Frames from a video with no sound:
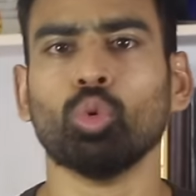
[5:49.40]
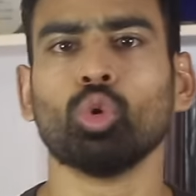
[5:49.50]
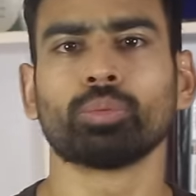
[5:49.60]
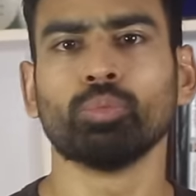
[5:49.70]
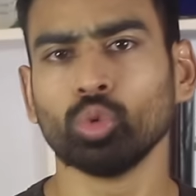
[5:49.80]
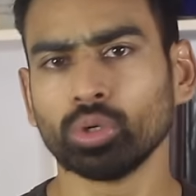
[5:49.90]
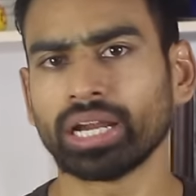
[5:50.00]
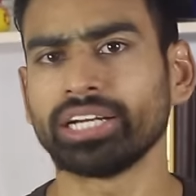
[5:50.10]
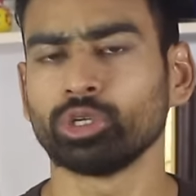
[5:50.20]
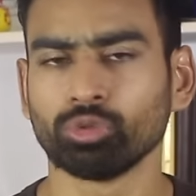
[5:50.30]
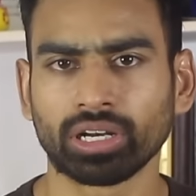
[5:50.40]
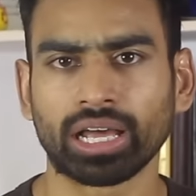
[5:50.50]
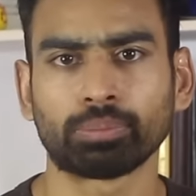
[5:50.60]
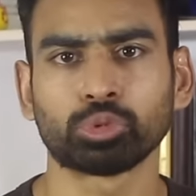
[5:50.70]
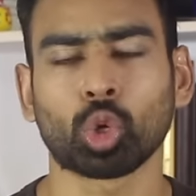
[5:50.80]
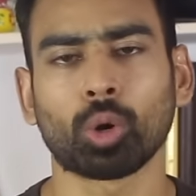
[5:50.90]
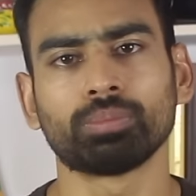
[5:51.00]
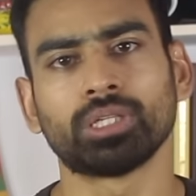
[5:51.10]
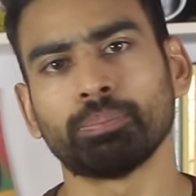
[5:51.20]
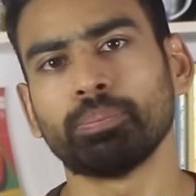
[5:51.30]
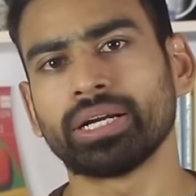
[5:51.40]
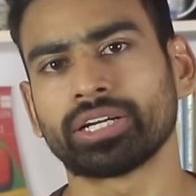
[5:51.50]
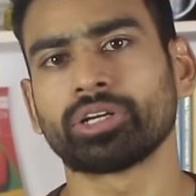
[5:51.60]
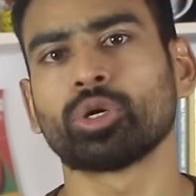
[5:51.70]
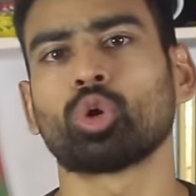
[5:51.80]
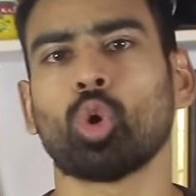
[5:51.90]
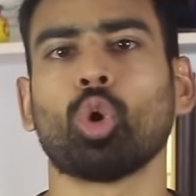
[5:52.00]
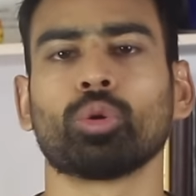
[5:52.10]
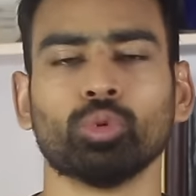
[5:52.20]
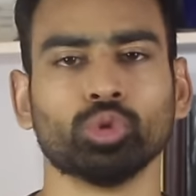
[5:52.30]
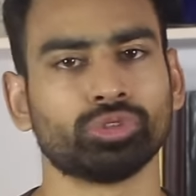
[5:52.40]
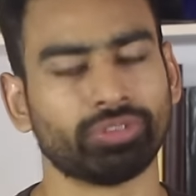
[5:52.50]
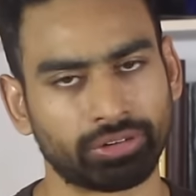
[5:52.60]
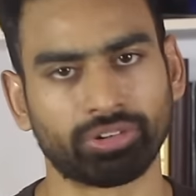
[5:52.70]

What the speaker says: more moonlight you will absorb, the better your hormones will